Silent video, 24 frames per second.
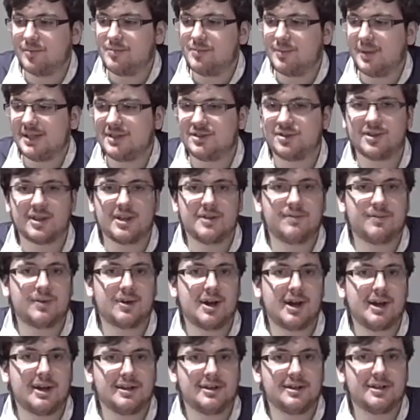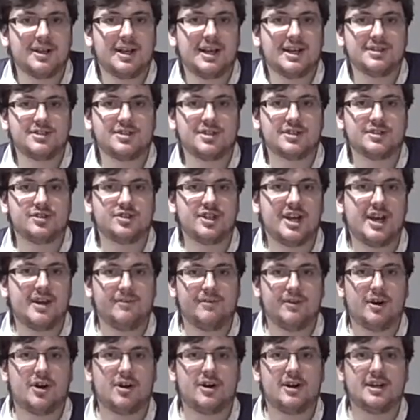basically for idolizing
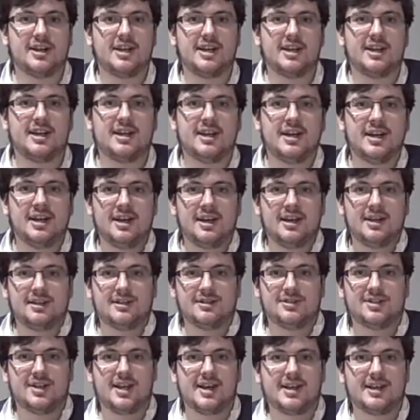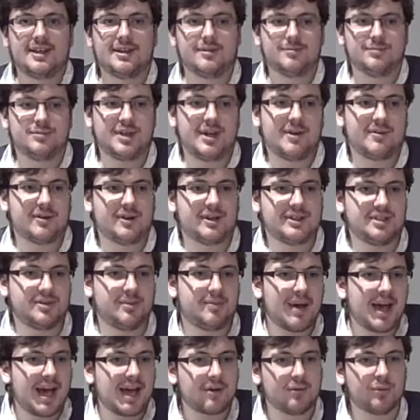Jeff Hardy. He said Jeff Hardy's a
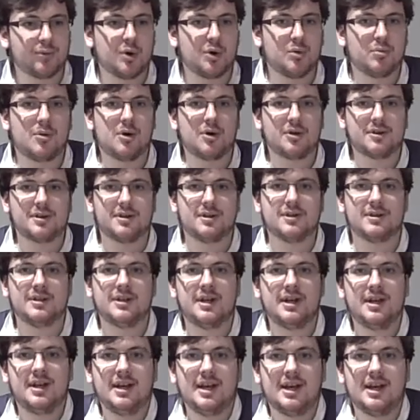bad role model.